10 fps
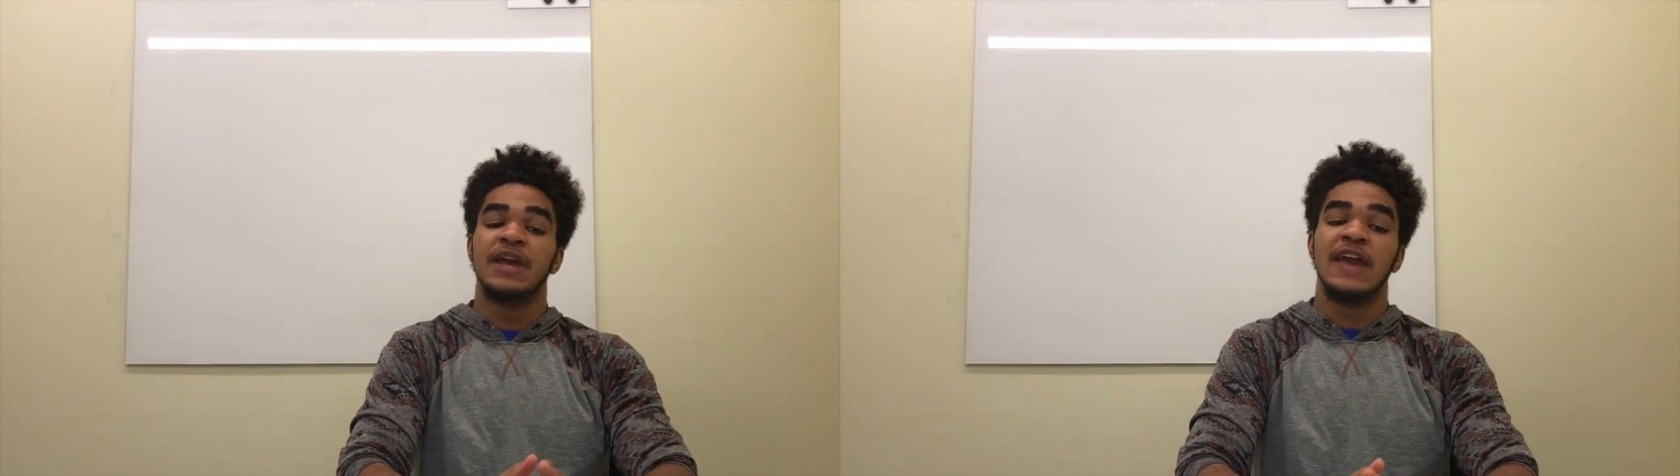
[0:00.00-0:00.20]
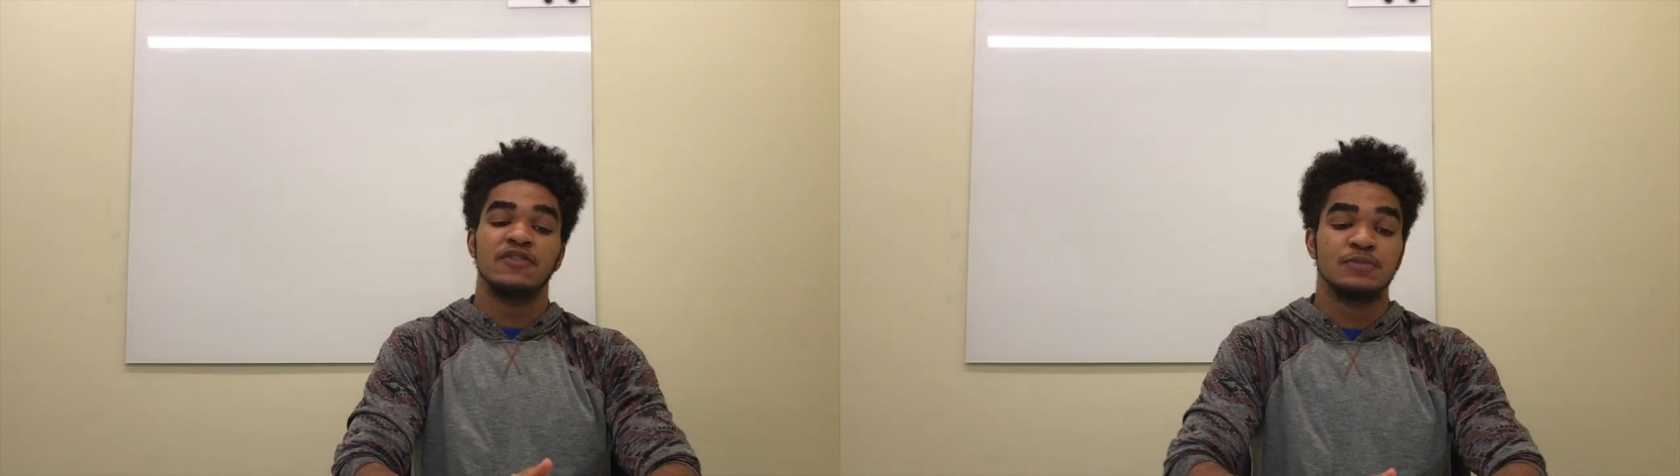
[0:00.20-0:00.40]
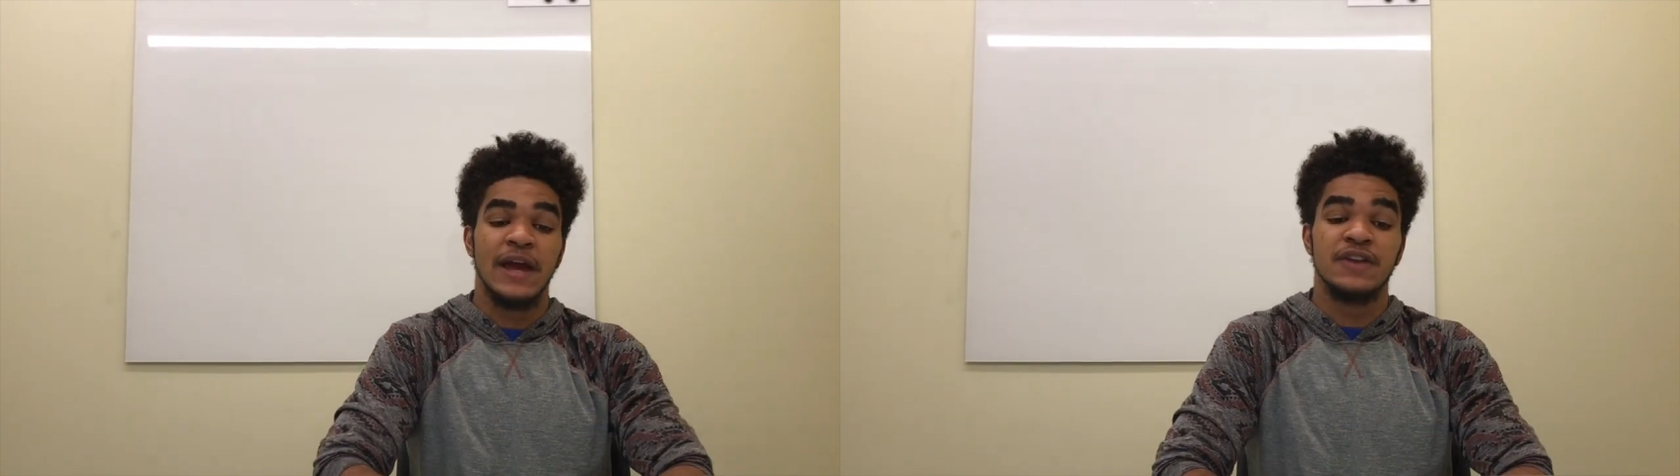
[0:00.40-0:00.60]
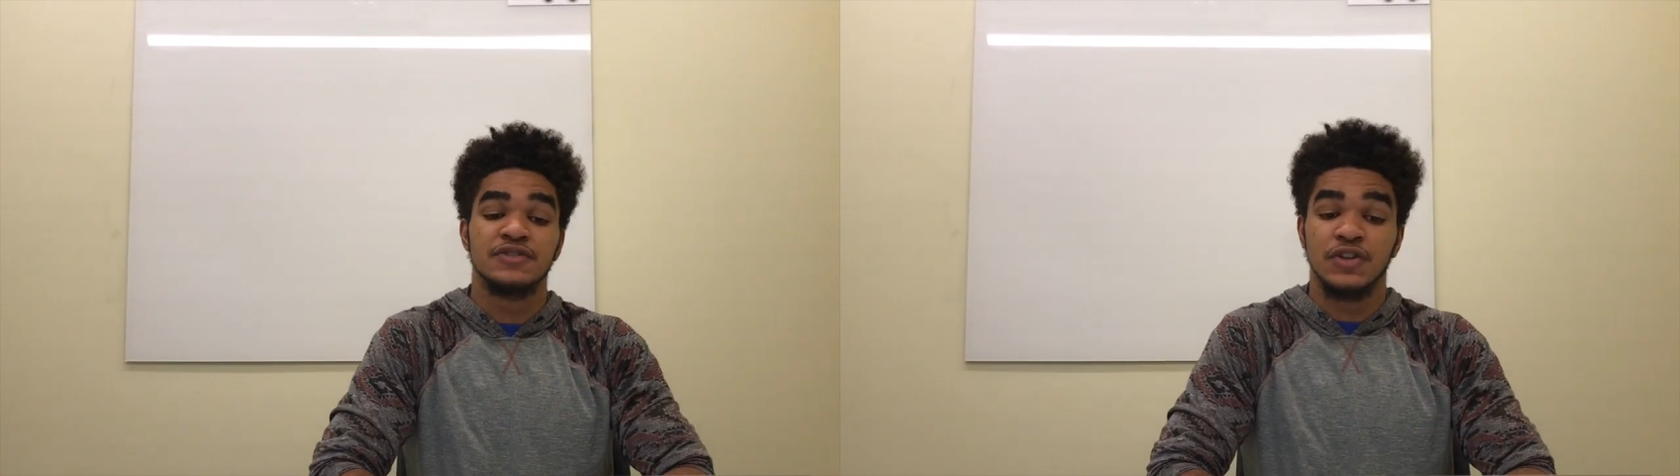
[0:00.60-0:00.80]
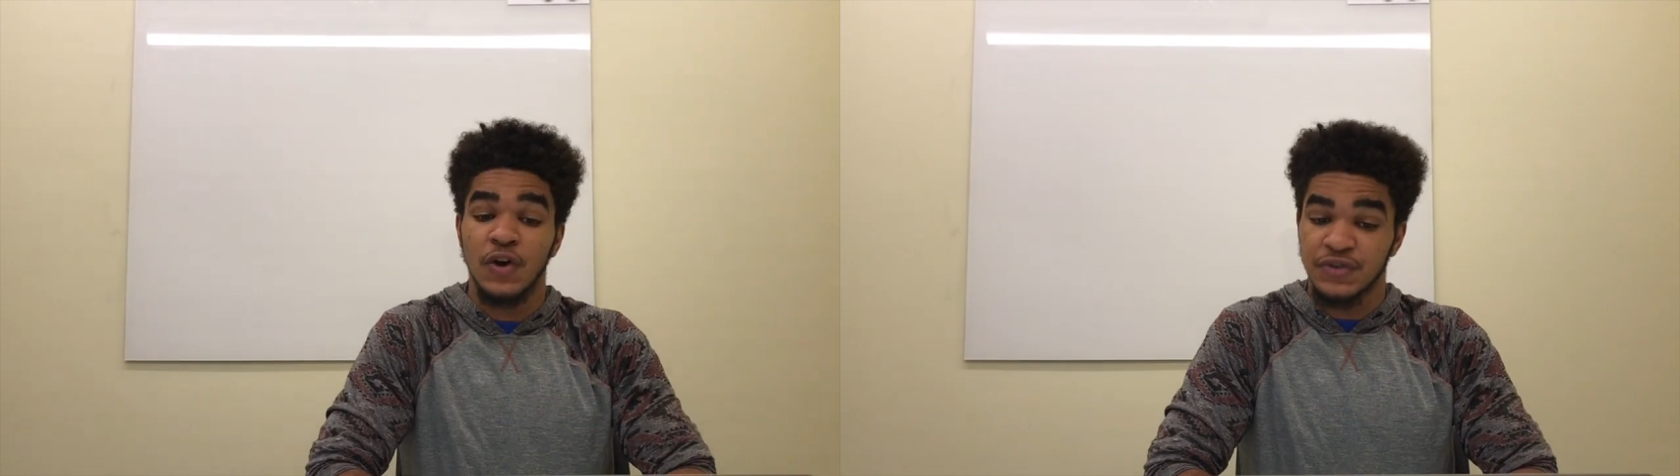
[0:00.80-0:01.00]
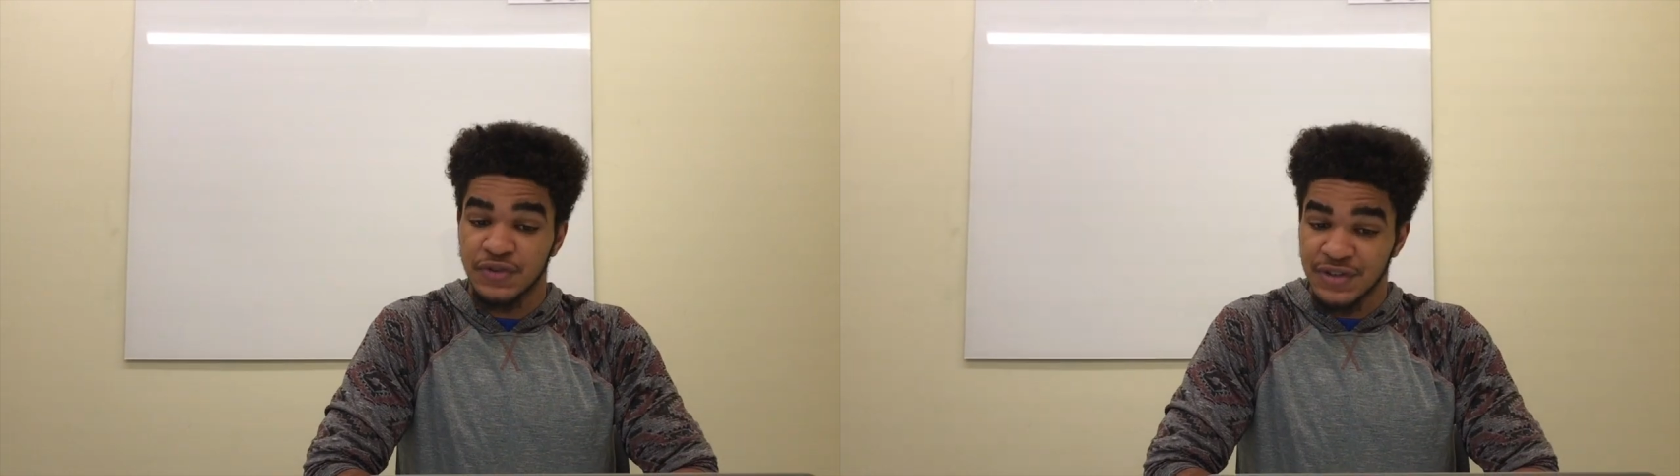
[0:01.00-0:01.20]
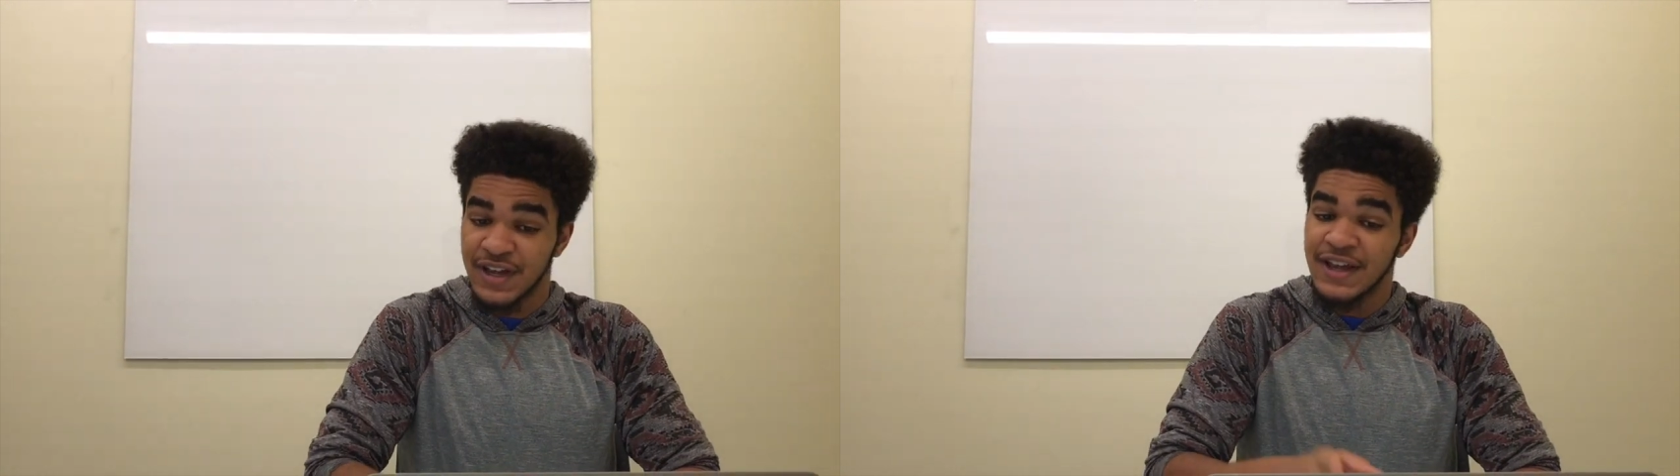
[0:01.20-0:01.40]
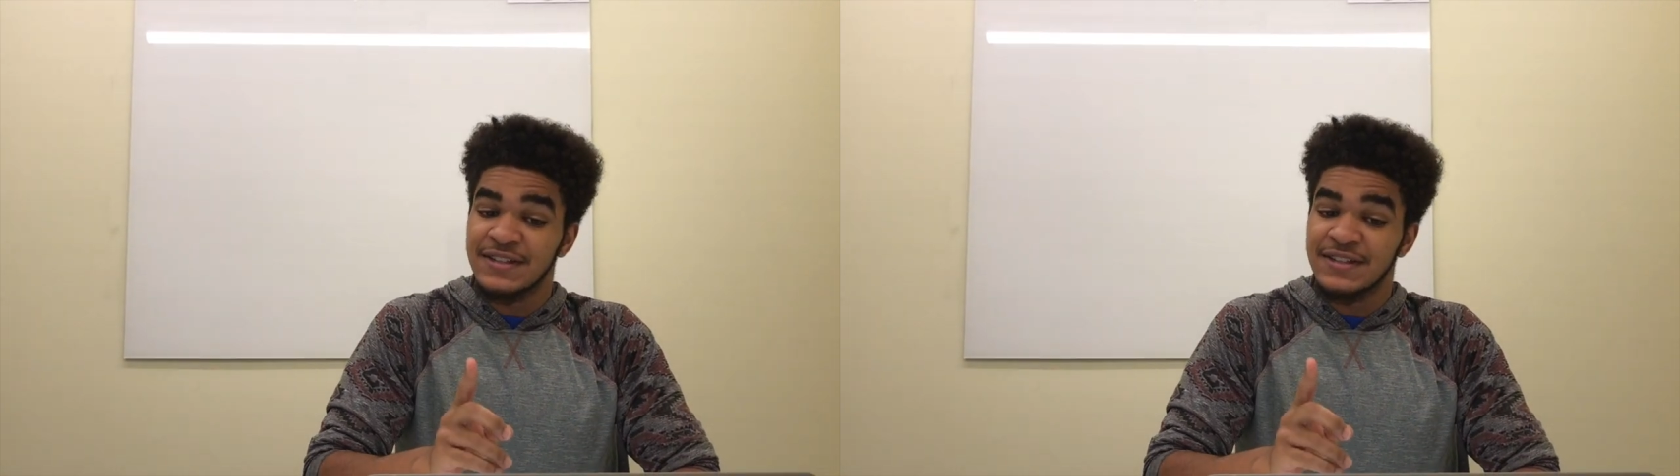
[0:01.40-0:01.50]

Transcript: behaviors, patterns, and cultures.